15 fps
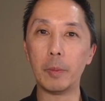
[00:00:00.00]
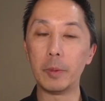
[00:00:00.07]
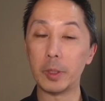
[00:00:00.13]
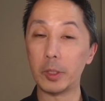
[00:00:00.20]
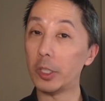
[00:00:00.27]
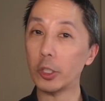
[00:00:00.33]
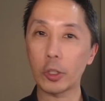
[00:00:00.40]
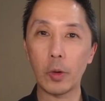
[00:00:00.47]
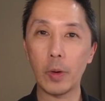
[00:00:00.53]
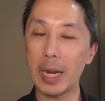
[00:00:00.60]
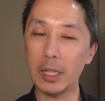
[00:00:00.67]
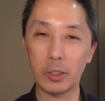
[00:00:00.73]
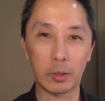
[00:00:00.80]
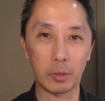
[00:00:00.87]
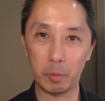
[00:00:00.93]
Cisco
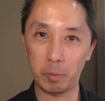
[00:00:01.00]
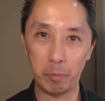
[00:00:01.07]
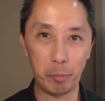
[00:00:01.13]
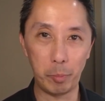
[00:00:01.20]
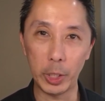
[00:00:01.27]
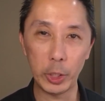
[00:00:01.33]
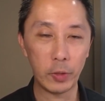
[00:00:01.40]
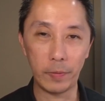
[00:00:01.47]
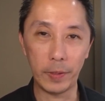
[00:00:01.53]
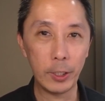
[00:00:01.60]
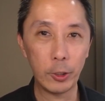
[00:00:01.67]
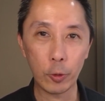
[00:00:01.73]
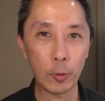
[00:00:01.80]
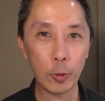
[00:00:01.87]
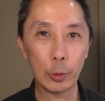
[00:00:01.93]
has bunch of
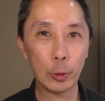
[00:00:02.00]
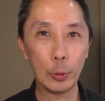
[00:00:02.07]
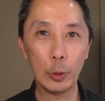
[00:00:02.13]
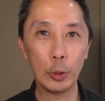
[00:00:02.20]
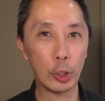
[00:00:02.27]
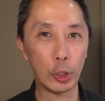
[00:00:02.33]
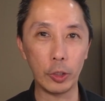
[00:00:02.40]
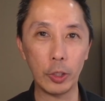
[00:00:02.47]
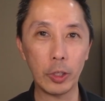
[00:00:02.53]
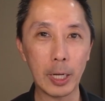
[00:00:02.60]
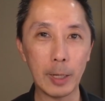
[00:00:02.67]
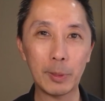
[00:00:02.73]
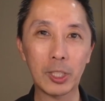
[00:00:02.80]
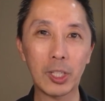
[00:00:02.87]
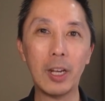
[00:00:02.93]
internal tools to look
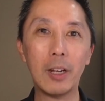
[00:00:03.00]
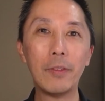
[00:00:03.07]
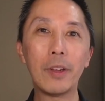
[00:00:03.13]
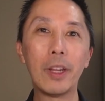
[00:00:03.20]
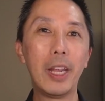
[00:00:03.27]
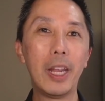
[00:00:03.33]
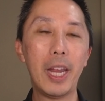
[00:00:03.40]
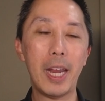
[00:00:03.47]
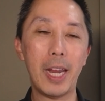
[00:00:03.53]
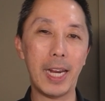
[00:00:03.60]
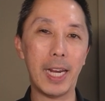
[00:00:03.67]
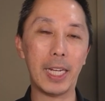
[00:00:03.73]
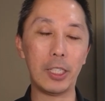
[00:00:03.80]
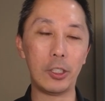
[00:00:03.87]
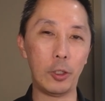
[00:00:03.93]
up stuff,
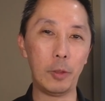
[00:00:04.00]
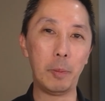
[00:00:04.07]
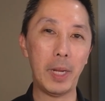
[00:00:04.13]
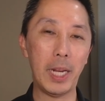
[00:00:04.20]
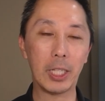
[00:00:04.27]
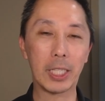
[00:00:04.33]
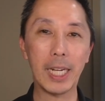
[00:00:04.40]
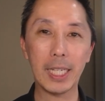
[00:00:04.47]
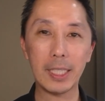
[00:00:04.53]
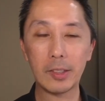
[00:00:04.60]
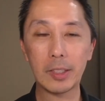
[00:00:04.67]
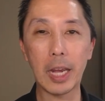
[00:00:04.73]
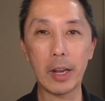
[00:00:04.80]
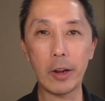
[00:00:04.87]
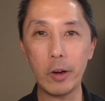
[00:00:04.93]
and you may guess
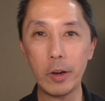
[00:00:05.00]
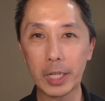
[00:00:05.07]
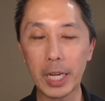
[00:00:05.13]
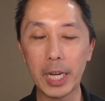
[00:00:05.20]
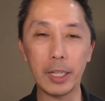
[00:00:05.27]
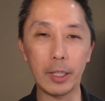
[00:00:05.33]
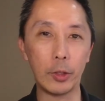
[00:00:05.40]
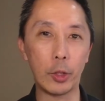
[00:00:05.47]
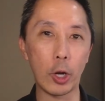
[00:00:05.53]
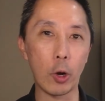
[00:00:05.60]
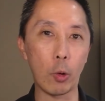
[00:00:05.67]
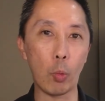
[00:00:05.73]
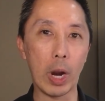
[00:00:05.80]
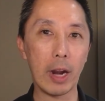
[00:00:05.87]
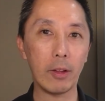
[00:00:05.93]
that, okay, their
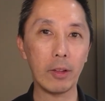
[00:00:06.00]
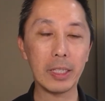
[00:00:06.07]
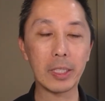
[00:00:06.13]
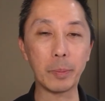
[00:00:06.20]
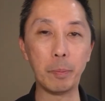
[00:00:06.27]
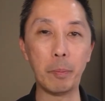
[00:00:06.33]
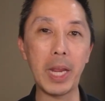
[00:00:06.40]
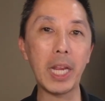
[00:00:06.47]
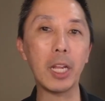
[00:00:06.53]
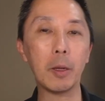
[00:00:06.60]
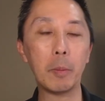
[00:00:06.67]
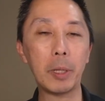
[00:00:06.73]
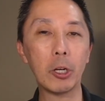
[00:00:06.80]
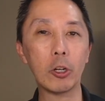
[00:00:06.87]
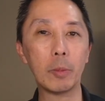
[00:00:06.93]
wireless may
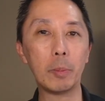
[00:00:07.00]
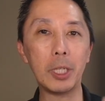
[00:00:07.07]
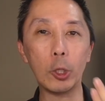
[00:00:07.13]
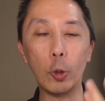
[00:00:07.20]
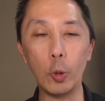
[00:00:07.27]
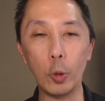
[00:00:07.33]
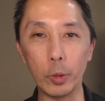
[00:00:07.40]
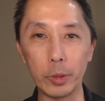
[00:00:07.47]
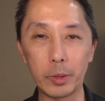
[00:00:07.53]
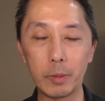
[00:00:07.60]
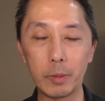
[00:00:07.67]
appear to be old.